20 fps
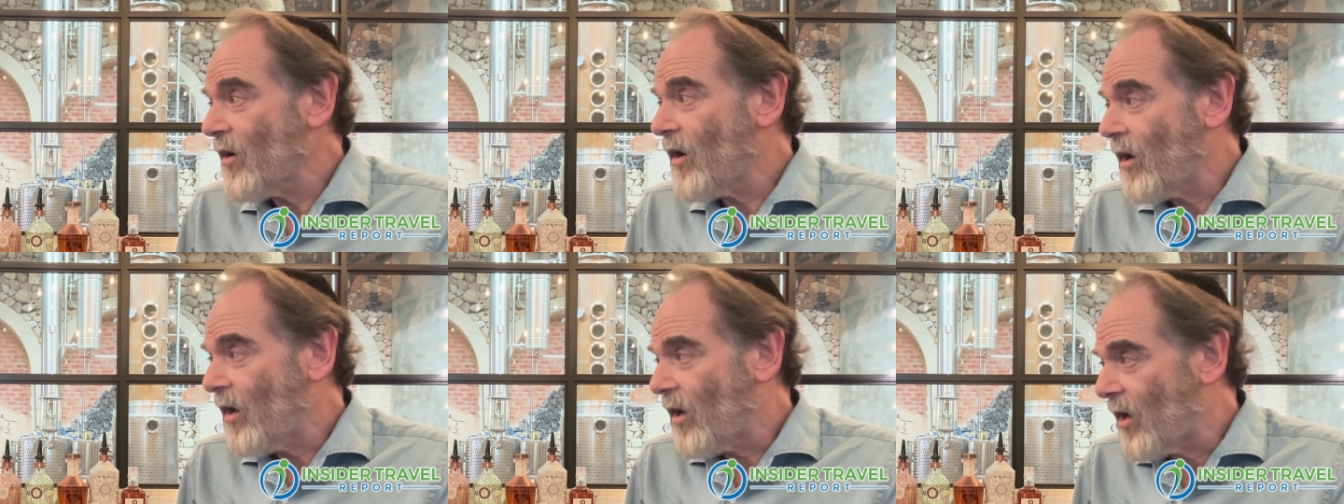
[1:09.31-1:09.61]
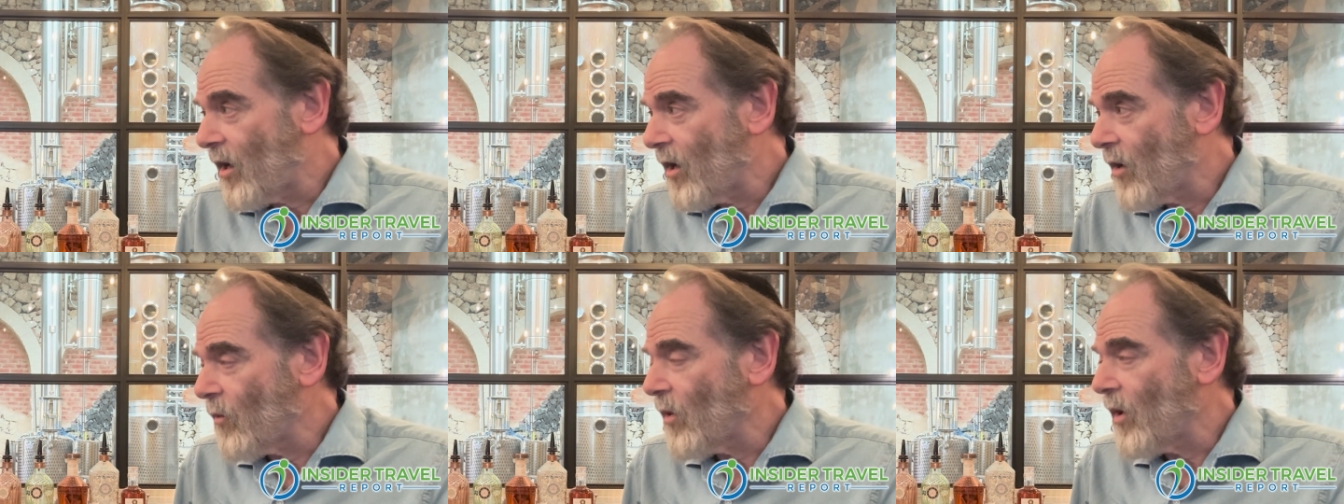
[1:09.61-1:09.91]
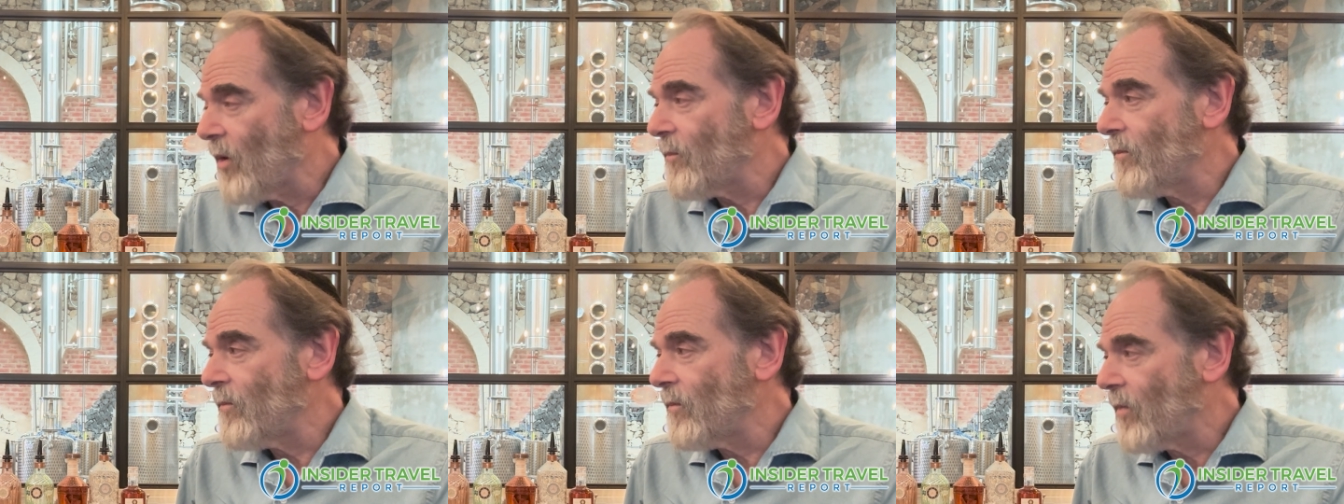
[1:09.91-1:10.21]
are
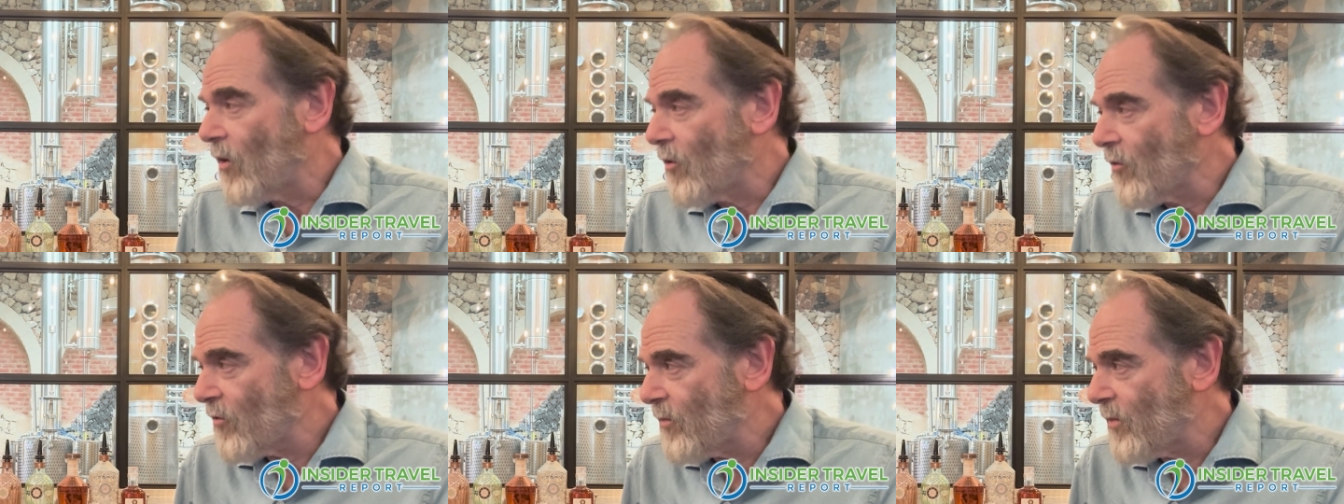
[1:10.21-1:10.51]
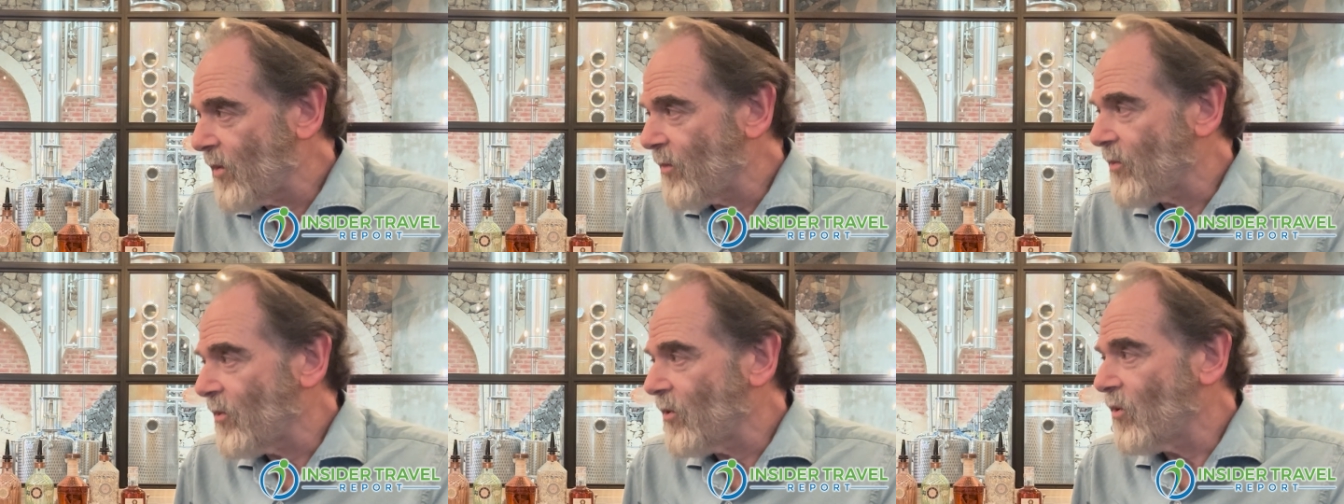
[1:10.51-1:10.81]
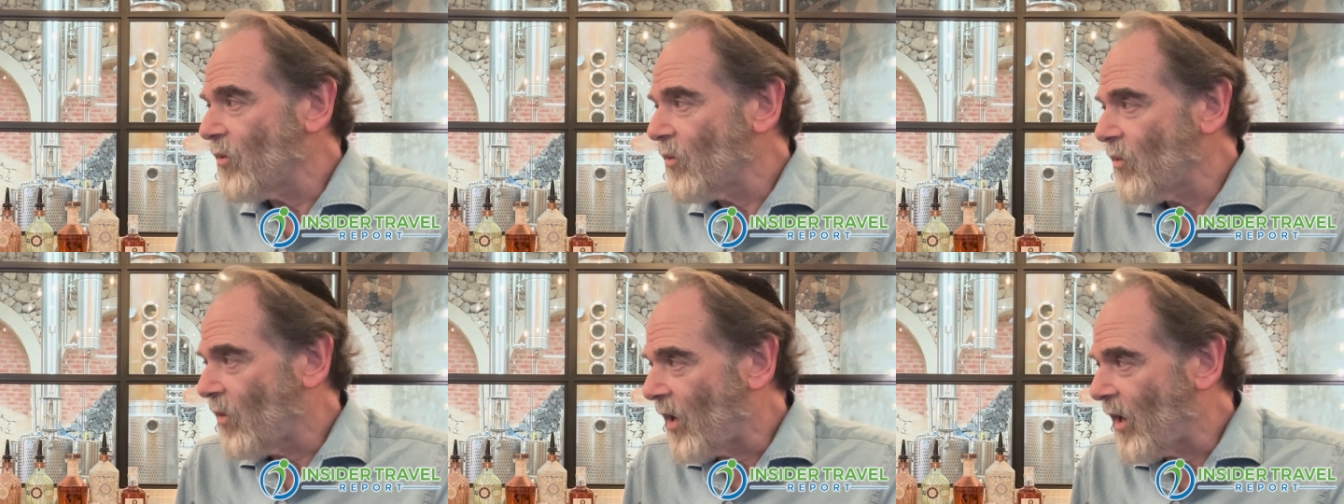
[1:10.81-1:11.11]
what most
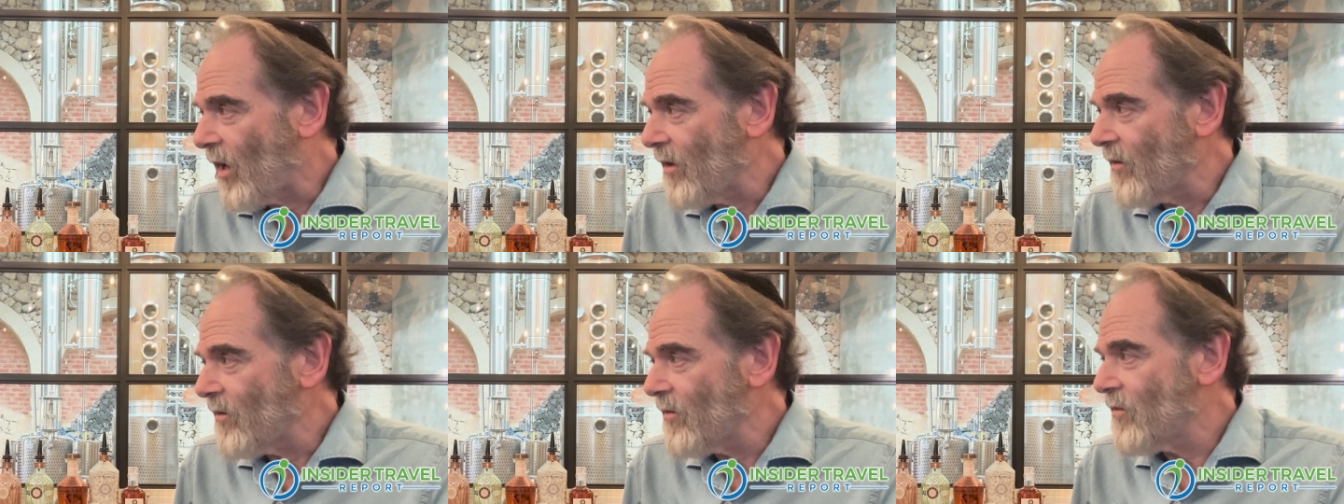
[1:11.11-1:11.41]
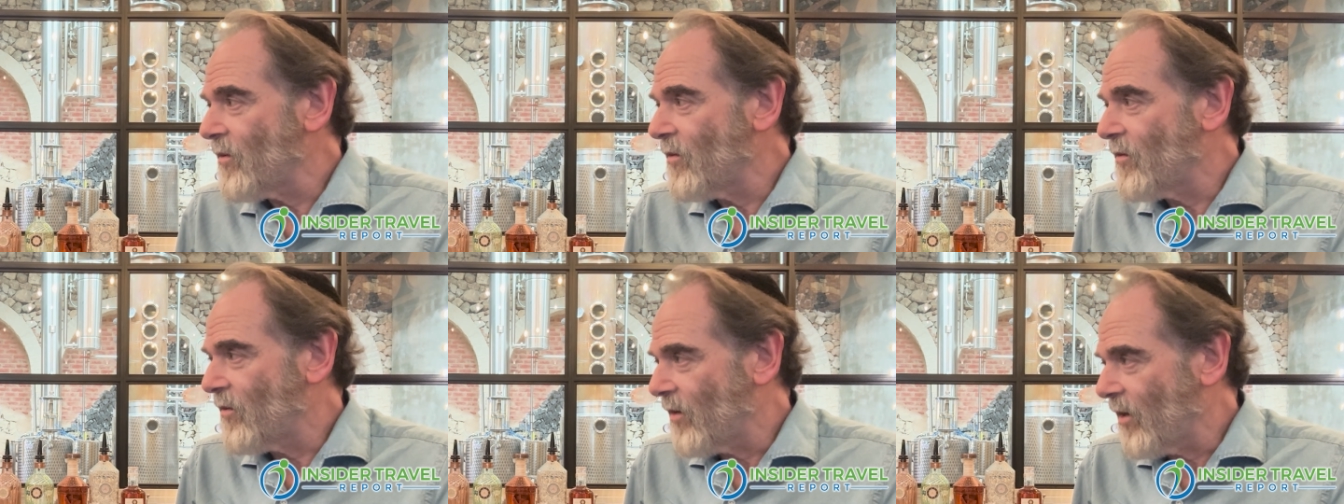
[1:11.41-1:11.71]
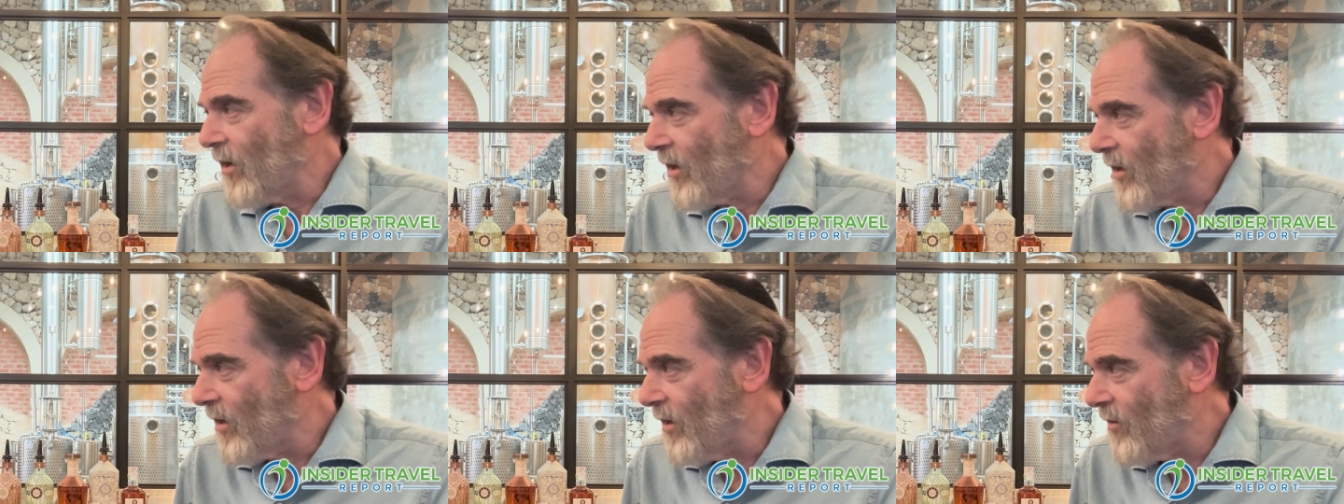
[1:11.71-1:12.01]
people want to drink.